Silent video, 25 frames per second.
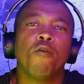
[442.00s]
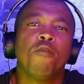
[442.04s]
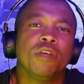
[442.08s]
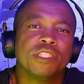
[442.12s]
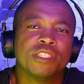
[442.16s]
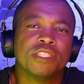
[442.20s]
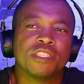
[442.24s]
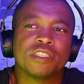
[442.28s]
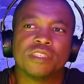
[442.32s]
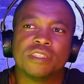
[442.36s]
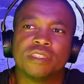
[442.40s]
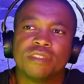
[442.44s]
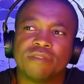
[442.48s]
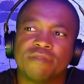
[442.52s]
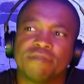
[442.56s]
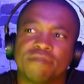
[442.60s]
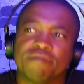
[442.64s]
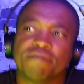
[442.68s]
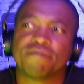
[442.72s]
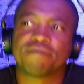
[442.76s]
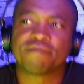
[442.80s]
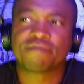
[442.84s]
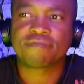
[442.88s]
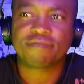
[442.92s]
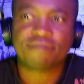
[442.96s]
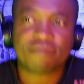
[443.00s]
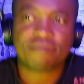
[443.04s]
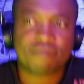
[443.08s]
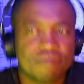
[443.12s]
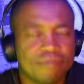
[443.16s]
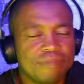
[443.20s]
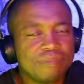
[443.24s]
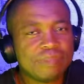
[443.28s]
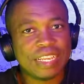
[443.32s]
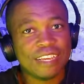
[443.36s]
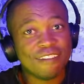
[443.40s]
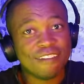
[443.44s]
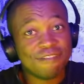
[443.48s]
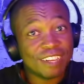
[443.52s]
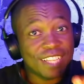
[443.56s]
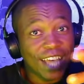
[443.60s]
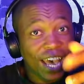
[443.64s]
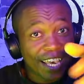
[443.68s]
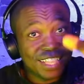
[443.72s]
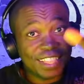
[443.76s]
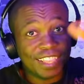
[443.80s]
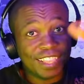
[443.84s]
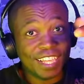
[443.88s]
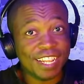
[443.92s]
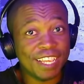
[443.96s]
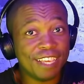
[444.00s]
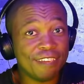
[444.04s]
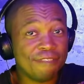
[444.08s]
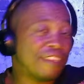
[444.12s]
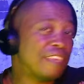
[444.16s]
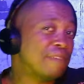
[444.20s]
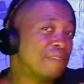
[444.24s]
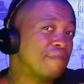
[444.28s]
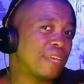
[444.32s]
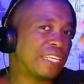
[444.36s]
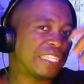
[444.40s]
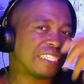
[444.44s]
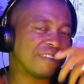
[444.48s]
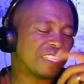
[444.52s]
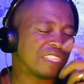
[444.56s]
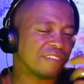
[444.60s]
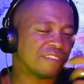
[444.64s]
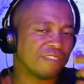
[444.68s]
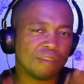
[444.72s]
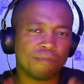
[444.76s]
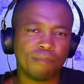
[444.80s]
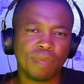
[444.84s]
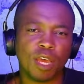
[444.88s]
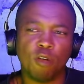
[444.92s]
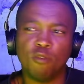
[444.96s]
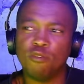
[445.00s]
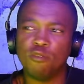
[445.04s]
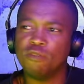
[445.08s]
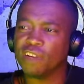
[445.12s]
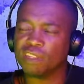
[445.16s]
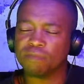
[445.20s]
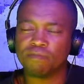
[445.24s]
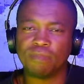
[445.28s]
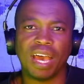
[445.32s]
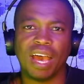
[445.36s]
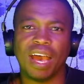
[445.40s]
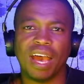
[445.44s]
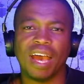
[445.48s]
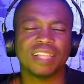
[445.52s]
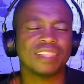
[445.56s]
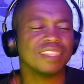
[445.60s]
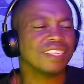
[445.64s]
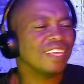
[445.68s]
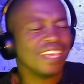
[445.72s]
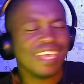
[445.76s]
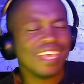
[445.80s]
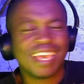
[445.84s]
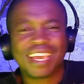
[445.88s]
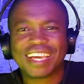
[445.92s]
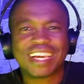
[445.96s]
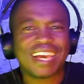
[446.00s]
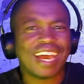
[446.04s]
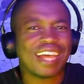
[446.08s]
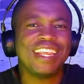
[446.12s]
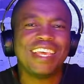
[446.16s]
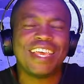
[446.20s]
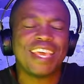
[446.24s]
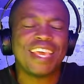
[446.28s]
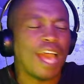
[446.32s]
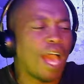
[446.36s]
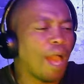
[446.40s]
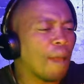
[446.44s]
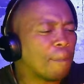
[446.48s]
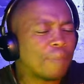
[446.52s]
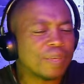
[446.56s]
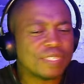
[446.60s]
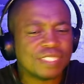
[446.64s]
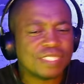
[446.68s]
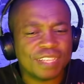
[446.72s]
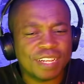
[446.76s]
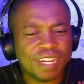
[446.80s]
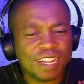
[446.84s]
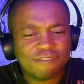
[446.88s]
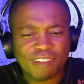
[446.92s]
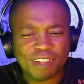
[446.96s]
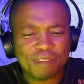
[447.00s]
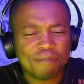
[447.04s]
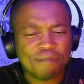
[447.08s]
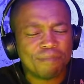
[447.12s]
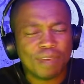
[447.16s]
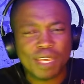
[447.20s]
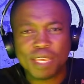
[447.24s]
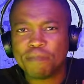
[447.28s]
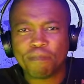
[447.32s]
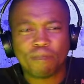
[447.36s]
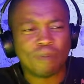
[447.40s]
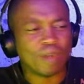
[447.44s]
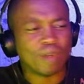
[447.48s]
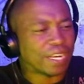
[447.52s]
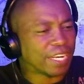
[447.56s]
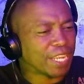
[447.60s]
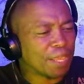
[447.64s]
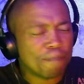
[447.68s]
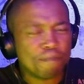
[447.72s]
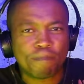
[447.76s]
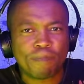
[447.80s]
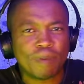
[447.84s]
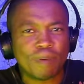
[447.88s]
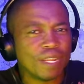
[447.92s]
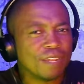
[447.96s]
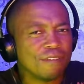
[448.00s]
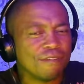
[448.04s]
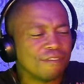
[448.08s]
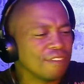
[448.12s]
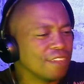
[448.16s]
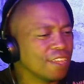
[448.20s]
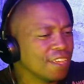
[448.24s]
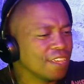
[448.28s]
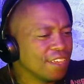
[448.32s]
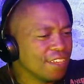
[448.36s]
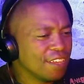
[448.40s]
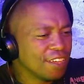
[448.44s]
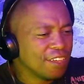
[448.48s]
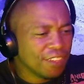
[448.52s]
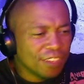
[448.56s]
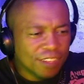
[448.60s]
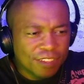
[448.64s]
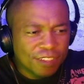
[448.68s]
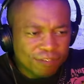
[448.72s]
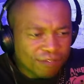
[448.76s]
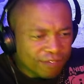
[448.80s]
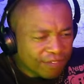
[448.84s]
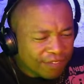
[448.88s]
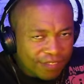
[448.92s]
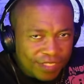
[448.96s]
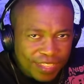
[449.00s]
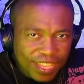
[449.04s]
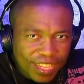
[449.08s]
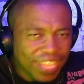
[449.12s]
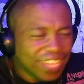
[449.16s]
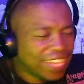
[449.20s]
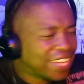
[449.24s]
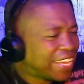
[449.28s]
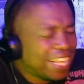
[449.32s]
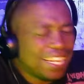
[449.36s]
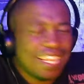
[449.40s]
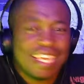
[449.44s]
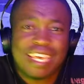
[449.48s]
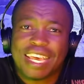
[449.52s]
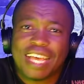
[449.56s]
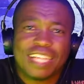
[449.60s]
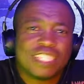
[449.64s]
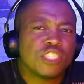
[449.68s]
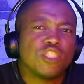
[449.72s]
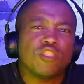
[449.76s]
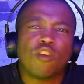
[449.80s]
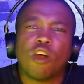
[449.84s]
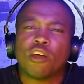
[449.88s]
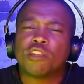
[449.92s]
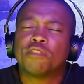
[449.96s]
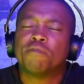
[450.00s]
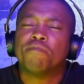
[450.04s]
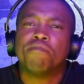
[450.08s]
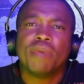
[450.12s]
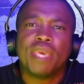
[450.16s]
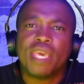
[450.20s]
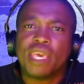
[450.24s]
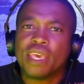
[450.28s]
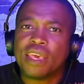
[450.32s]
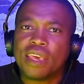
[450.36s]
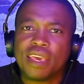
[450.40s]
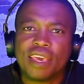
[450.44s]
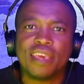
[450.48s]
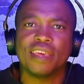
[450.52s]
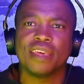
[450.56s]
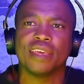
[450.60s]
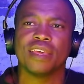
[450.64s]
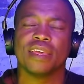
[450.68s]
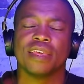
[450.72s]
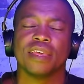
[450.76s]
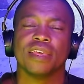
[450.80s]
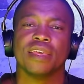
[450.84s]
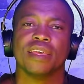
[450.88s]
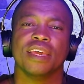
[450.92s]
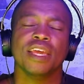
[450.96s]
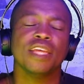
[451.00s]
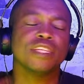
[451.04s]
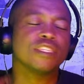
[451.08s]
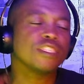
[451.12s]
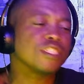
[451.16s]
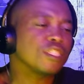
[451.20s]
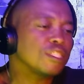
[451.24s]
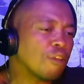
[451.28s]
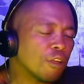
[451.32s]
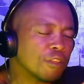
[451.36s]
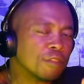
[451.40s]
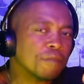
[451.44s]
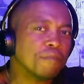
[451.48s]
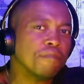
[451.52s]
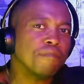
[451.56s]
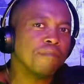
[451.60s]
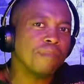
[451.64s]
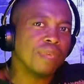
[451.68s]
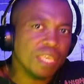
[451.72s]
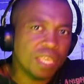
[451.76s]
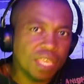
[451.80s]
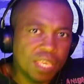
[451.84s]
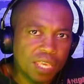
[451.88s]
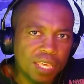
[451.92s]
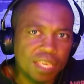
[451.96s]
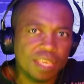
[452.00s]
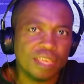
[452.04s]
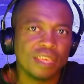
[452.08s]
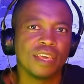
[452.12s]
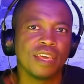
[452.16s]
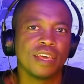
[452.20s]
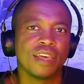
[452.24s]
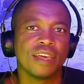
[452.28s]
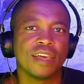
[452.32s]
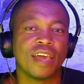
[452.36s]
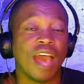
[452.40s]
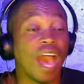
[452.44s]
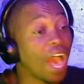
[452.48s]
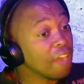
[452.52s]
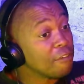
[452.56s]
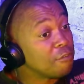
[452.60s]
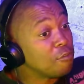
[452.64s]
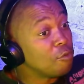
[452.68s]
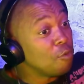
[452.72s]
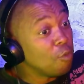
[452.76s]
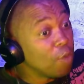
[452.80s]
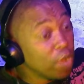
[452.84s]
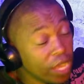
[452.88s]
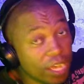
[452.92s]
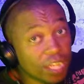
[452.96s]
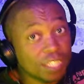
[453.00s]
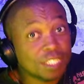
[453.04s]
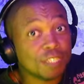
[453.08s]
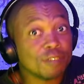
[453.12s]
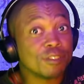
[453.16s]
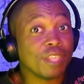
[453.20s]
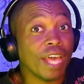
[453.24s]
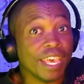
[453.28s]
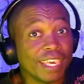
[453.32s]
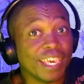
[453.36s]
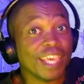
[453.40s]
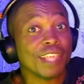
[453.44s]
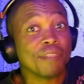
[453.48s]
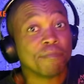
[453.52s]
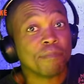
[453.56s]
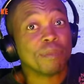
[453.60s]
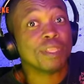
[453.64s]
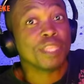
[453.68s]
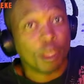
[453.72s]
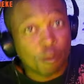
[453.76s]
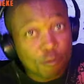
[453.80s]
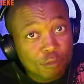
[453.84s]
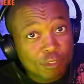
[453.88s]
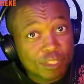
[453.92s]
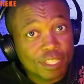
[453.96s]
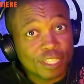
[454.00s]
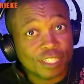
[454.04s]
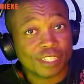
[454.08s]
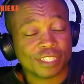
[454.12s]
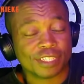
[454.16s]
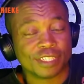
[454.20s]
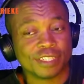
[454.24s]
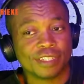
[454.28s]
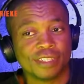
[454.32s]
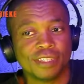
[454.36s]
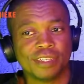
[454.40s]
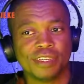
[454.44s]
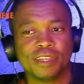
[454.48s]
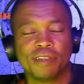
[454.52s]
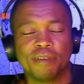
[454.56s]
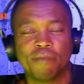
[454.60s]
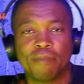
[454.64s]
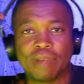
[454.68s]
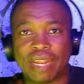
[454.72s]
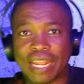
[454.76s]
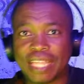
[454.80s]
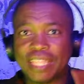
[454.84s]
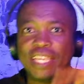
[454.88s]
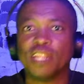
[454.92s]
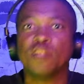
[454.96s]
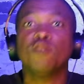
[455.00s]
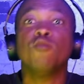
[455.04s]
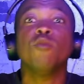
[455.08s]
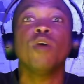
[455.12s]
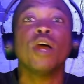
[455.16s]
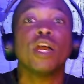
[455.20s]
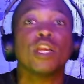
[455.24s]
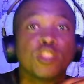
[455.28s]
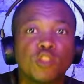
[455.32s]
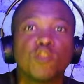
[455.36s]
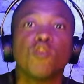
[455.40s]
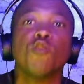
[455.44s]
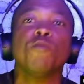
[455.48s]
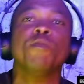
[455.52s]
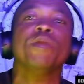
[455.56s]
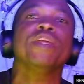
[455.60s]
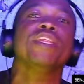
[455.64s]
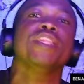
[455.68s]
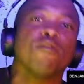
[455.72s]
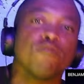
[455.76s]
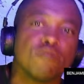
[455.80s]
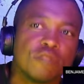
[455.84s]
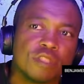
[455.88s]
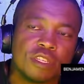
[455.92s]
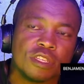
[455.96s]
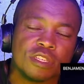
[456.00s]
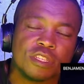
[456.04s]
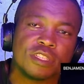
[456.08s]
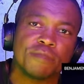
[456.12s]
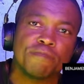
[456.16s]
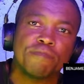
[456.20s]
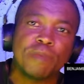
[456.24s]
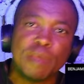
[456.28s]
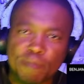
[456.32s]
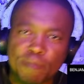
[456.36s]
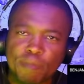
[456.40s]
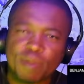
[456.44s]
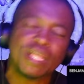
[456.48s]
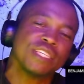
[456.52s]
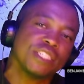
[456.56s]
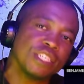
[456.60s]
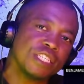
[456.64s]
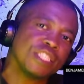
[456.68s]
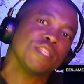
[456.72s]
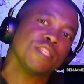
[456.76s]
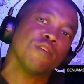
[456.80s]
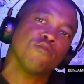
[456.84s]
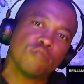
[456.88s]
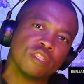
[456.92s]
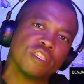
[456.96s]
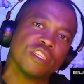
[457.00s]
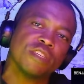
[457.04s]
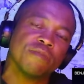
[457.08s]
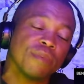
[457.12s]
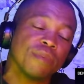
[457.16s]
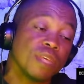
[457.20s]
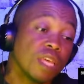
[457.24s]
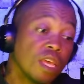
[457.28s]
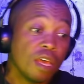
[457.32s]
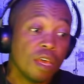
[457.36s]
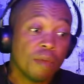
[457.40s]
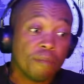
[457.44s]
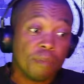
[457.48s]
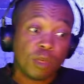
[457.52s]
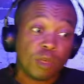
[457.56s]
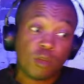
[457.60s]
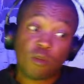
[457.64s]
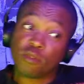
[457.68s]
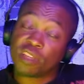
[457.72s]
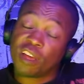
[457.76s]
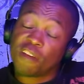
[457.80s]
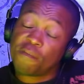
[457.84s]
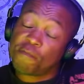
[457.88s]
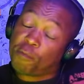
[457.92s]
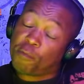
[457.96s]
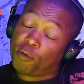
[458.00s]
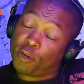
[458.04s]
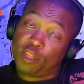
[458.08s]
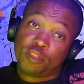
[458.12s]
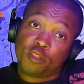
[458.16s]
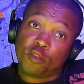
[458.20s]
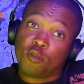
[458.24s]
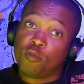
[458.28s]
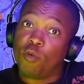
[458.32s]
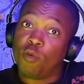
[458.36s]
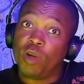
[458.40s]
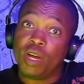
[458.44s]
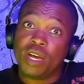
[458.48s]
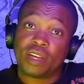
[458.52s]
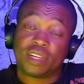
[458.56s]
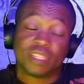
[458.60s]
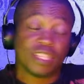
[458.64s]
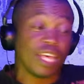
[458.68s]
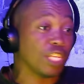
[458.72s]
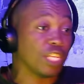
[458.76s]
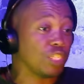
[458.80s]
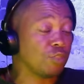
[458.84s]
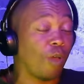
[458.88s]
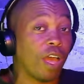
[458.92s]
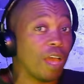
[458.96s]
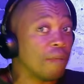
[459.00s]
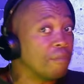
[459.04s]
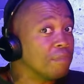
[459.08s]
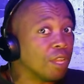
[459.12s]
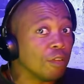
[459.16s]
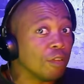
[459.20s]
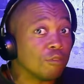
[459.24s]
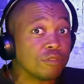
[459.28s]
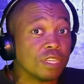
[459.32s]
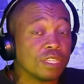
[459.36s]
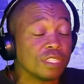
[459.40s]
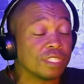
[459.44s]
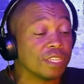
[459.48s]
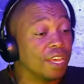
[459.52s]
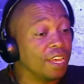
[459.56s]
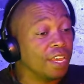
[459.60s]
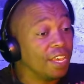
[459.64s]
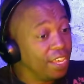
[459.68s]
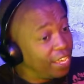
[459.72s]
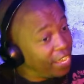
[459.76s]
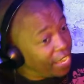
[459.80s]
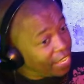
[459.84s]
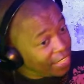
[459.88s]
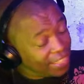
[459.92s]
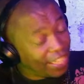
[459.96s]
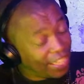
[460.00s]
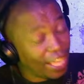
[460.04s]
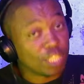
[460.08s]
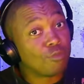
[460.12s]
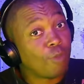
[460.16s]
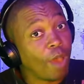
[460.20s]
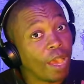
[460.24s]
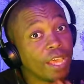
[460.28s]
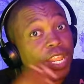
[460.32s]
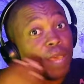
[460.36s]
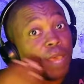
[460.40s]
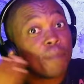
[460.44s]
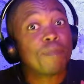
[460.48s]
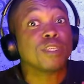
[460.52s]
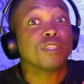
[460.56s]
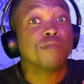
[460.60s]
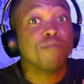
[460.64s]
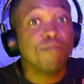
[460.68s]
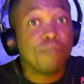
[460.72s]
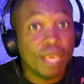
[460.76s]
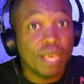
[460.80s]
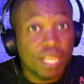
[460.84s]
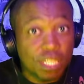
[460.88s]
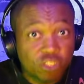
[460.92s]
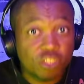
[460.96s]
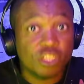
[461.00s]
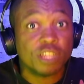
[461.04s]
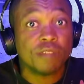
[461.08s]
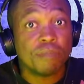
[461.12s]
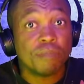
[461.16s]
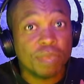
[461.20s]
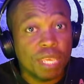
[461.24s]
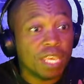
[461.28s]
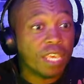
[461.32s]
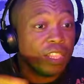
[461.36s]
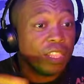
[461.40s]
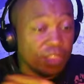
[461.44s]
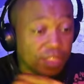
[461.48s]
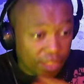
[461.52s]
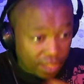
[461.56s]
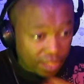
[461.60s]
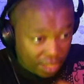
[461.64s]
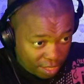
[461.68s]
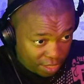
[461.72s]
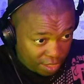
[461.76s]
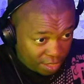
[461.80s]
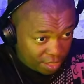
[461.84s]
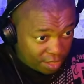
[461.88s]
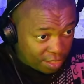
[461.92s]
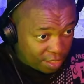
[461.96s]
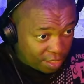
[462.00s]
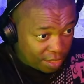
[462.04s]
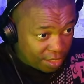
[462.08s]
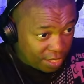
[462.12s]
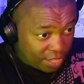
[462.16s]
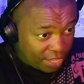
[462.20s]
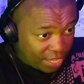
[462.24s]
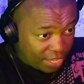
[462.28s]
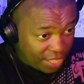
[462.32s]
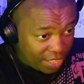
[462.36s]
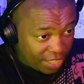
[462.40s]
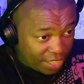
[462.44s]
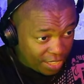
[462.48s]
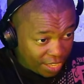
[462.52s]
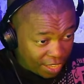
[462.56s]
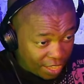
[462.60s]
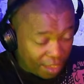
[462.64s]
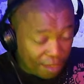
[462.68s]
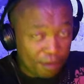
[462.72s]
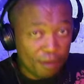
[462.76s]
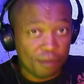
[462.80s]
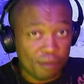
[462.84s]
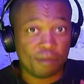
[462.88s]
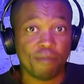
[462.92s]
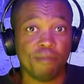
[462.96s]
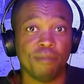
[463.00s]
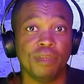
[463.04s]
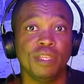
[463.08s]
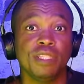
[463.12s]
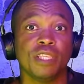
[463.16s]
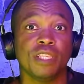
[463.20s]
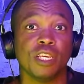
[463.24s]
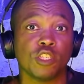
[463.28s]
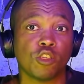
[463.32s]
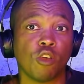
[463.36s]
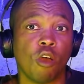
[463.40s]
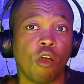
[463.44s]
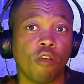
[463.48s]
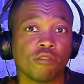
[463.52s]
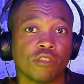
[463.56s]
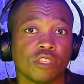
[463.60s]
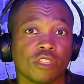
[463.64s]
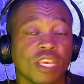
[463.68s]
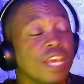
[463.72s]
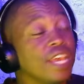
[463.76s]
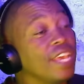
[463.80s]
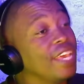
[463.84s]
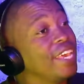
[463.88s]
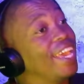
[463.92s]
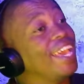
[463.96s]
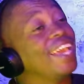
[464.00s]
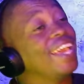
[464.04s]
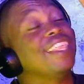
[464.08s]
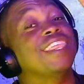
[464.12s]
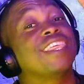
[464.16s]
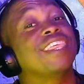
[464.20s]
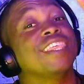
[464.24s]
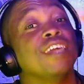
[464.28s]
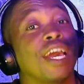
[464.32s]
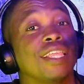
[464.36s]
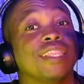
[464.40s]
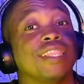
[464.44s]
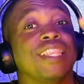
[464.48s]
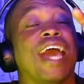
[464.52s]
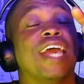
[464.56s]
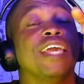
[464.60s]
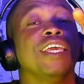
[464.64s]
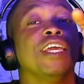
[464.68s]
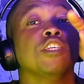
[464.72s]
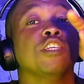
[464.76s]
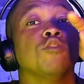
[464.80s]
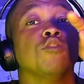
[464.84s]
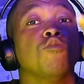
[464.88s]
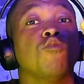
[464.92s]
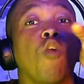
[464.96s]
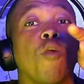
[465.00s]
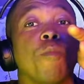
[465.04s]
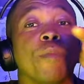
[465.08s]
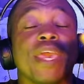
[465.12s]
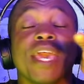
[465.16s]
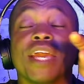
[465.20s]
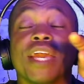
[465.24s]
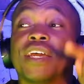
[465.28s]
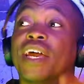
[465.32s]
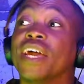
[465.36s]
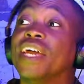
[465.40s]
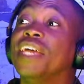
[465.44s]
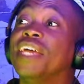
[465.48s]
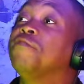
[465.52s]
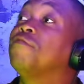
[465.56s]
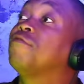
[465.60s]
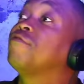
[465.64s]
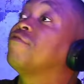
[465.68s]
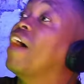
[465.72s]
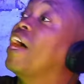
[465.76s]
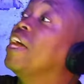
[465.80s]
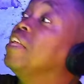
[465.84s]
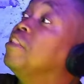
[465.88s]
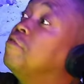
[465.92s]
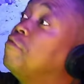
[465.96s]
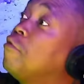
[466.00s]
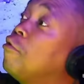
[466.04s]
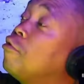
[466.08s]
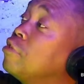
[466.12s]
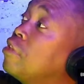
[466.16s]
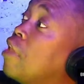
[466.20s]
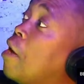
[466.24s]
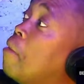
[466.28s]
Owens. Van die drie, vier mensen wat die van mij houden, wat mij haat. Ik kan niet jaapenselen van mij prippen. Ik kan niet. It's not me. It's not me. I've worked so that I can be noticed. But I didn't work to be noticed. People are just noticing me because I've put in the work. That's why I'm noticed. And that's why rappers mention me in the songs. And daar is hoekom ek geinvite